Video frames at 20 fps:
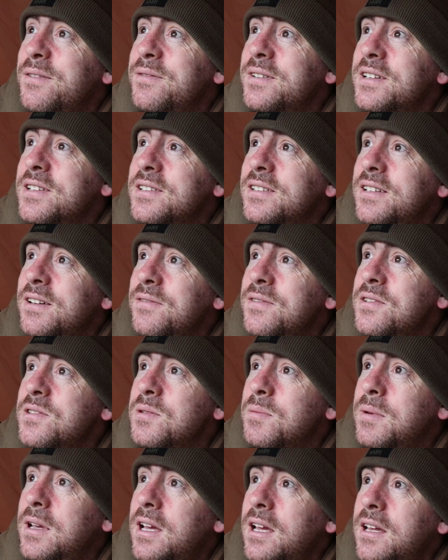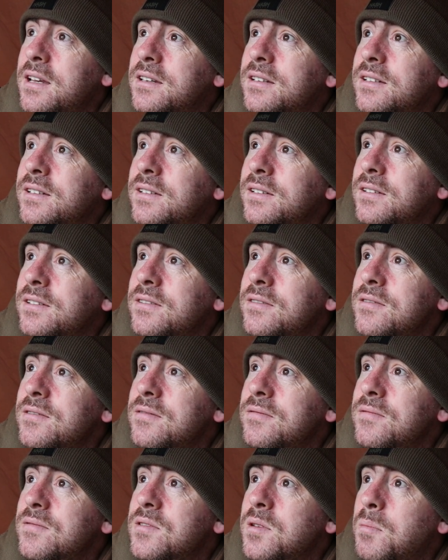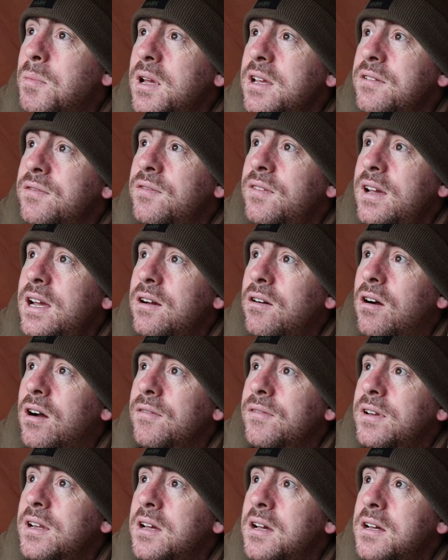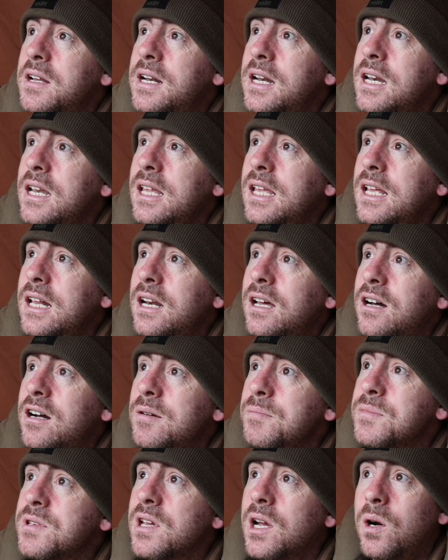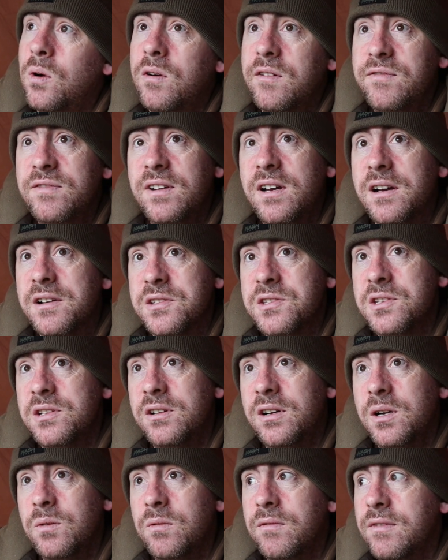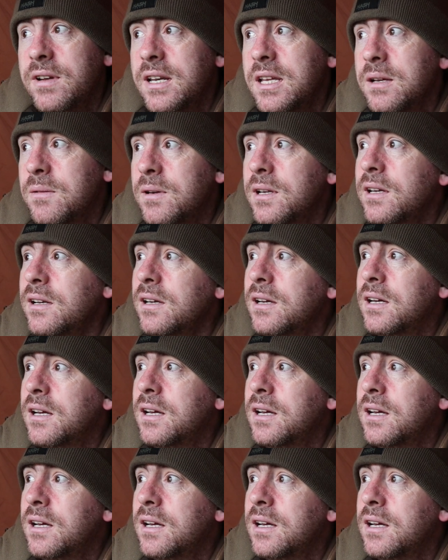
Nothing to be had. To be fair, I haven't heard any alarms go off last night with anyone.